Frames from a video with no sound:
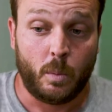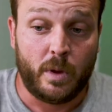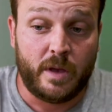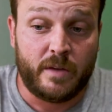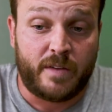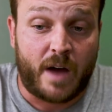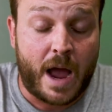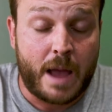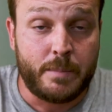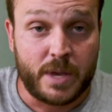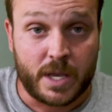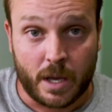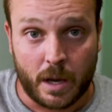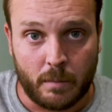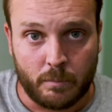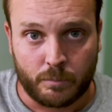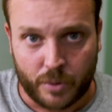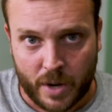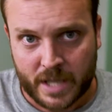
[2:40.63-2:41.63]
if I
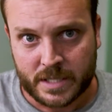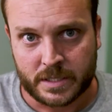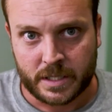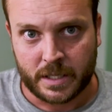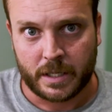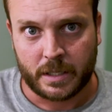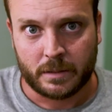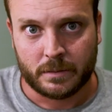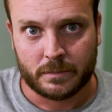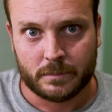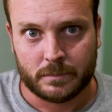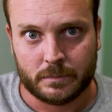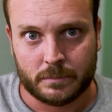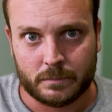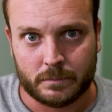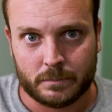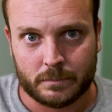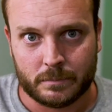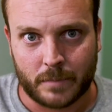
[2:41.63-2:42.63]
become president,
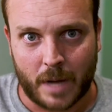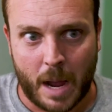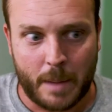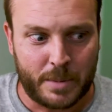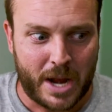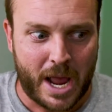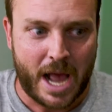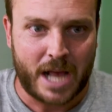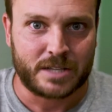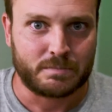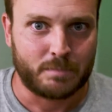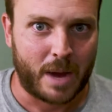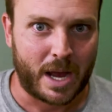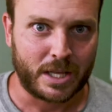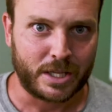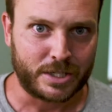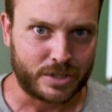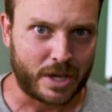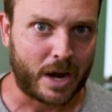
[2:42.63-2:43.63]
I'm gonna ask
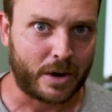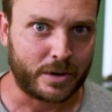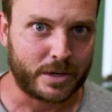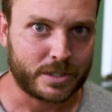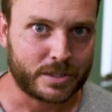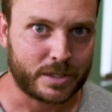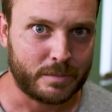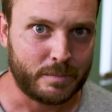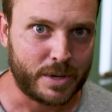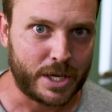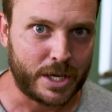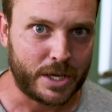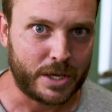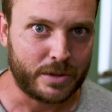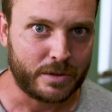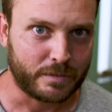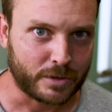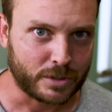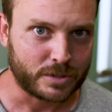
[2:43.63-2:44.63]
Miley Cyrus to be
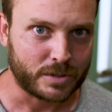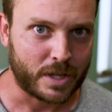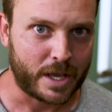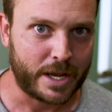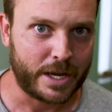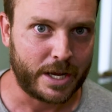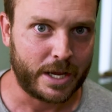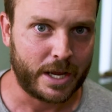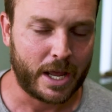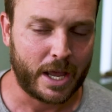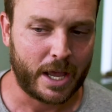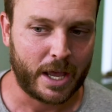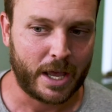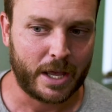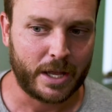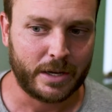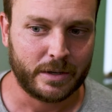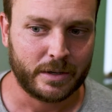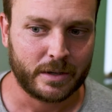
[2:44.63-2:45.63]
the first lady,
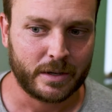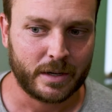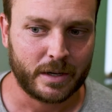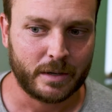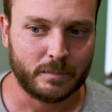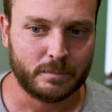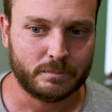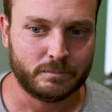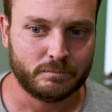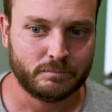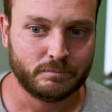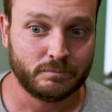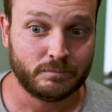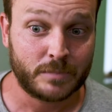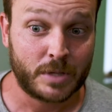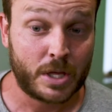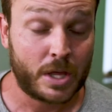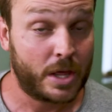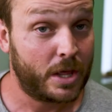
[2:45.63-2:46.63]
and
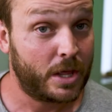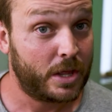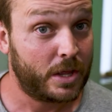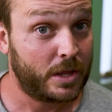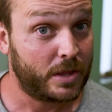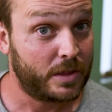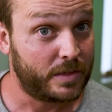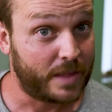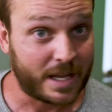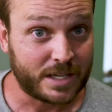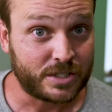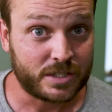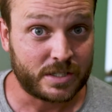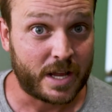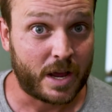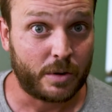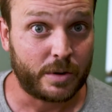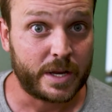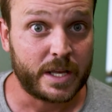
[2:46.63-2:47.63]
that's
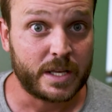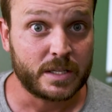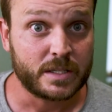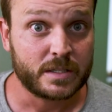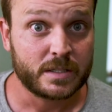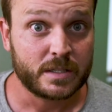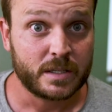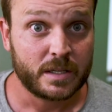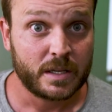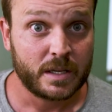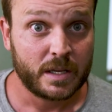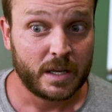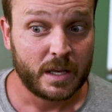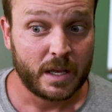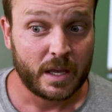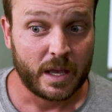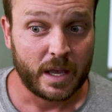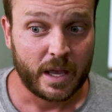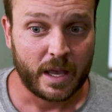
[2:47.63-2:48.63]
just how it is.
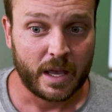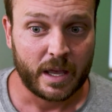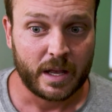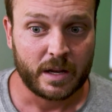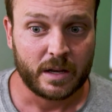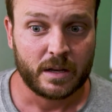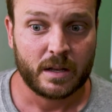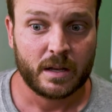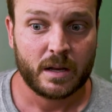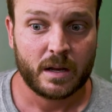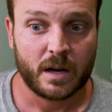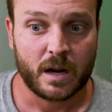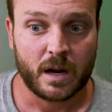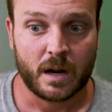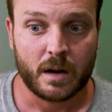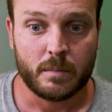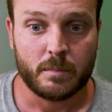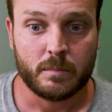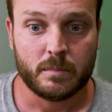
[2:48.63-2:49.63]
And
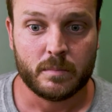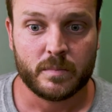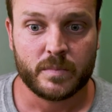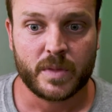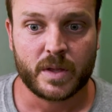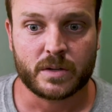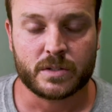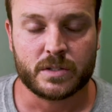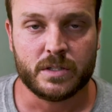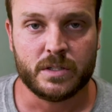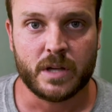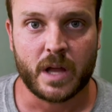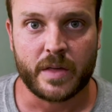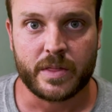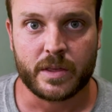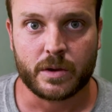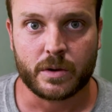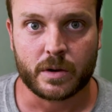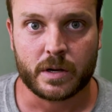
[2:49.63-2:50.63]
there's
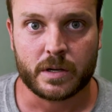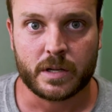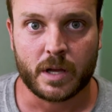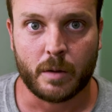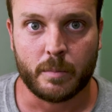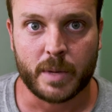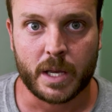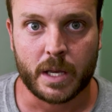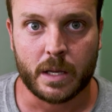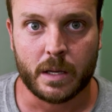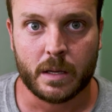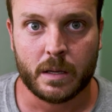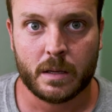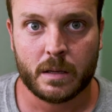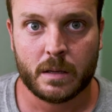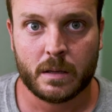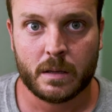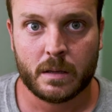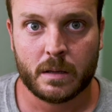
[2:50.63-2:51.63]
nothing you're gonna tell me
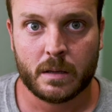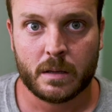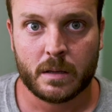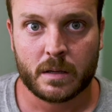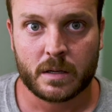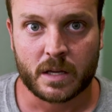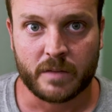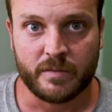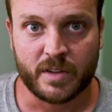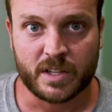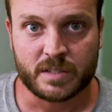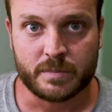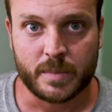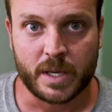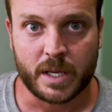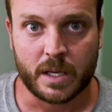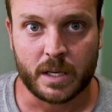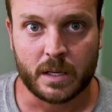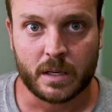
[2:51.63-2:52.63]
to convince
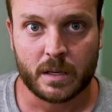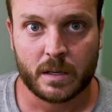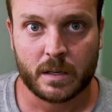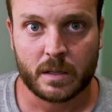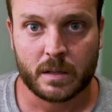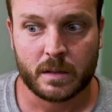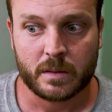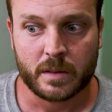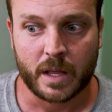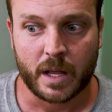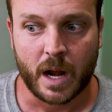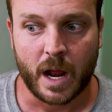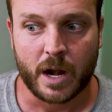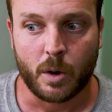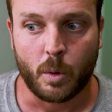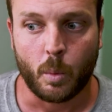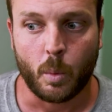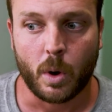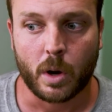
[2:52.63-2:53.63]
me that I
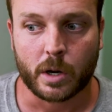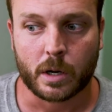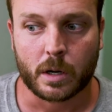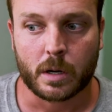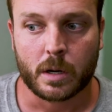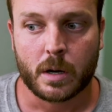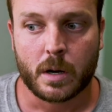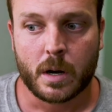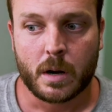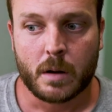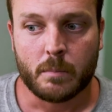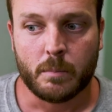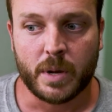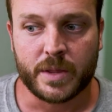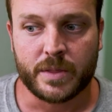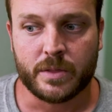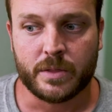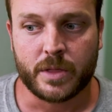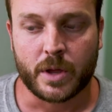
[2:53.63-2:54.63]
don't want her,
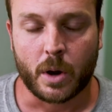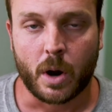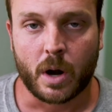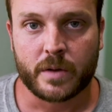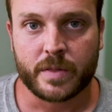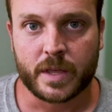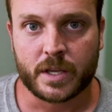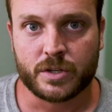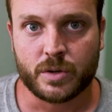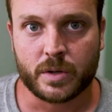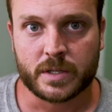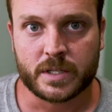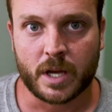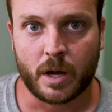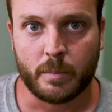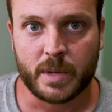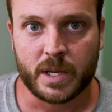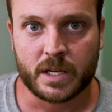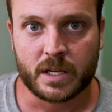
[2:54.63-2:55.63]
but there are things you can
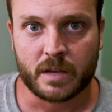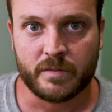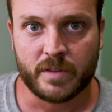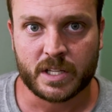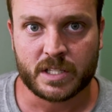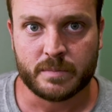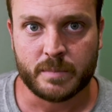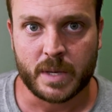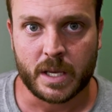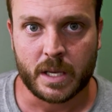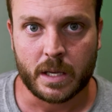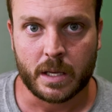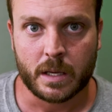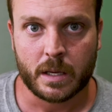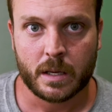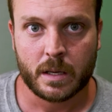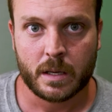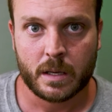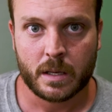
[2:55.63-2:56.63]
tell me to convince me